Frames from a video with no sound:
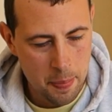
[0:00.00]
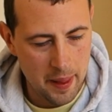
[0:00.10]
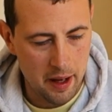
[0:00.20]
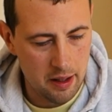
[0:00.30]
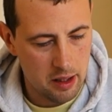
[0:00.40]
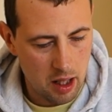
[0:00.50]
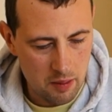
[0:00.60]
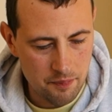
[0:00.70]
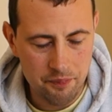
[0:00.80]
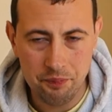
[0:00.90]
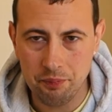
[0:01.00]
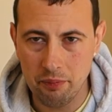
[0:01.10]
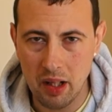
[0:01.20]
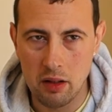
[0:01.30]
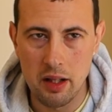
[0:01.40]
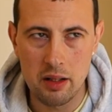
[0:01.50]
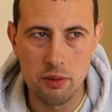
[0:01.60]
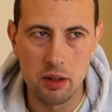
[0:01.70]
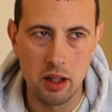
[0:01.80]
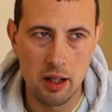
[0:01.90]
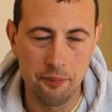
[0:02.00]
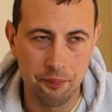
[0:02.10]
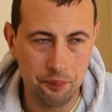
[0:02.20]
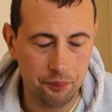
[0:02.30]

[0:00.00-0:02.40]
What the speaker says: and that will